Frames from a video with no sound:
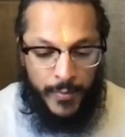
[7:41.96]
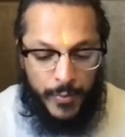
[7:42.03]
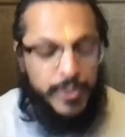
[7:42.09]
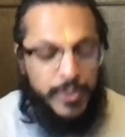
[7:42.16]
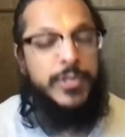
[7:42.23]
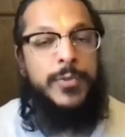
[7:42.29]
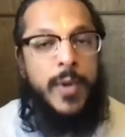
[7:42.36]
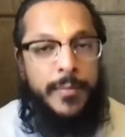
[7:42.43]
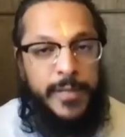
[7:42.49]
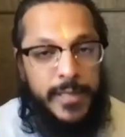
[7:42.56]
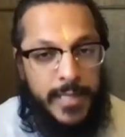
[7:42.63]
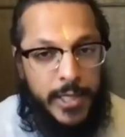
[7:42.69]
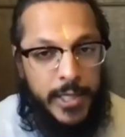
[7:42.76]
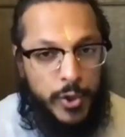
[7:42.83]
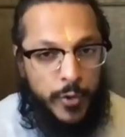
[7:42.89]
Which is Swami
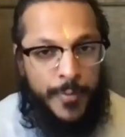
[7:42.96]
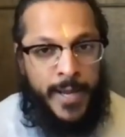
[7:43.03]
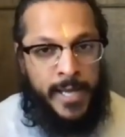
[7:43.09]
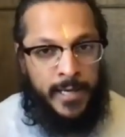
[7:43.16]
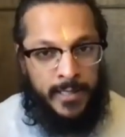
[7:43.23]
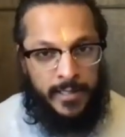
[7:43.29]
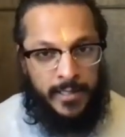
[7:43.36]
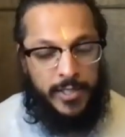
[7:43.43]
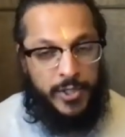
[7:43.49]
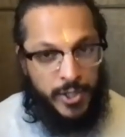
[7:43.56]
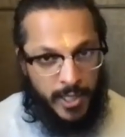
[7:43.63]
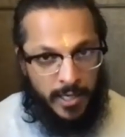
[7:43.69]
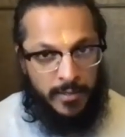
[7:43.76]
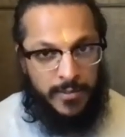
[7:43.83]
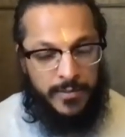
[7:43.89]
Tejomayananda
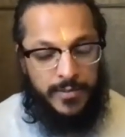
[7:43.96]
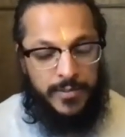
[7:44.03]
shared.